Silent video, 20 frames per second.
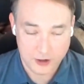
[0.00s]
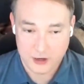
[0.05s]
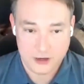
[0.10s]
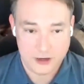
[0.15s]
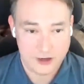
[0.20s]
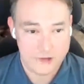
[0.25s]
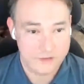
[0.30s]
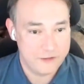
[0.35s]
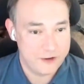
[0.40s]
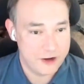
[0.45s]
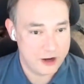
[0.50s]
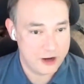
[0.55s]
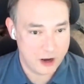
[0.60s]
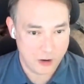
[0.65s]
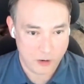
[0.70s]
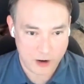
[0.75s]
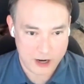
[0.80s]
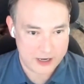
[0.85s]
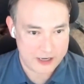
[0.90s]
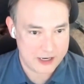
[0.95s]
You have no
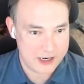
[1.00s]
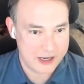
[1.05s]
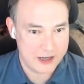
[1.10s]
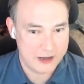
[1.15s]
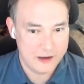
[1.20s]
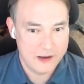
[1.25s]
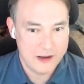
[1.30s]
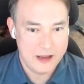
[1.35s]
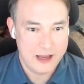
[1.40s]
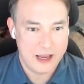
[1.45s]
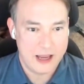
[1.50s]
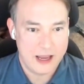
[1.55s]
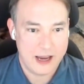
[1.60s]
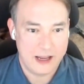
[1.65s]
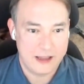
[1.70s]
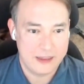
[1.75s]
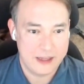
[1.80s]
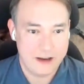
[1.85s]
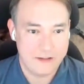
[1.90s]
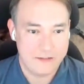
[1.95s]
idea,
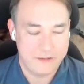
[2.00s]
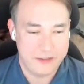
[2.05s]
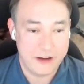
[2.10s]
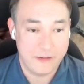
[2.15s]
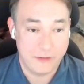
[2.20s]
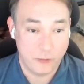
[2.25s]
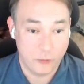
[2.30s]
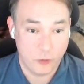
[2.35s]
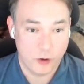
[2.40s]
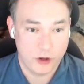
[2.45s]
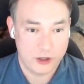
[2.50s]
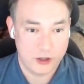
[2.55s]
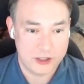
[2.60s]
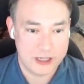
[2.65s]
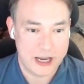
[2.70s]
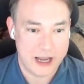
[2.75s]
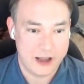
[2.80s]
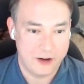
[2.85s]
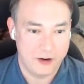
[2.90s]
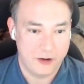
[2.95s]
and they've worked
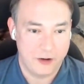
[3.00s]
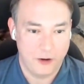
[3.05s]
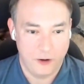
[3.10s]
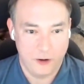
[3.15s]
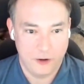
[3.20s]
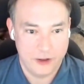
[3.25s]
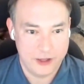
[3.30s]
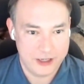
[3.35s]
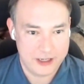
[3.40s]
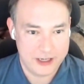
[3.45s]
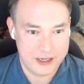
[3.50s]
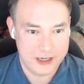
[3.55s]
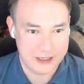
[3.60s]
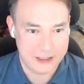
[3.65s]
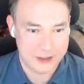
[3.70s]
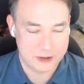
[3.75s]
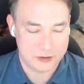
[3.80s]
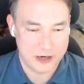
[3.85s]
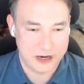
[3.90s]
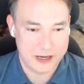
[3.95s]
out all the
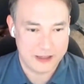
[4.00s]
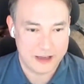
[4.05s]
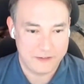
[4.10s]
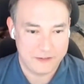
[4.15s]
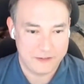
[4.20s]
kinks, right?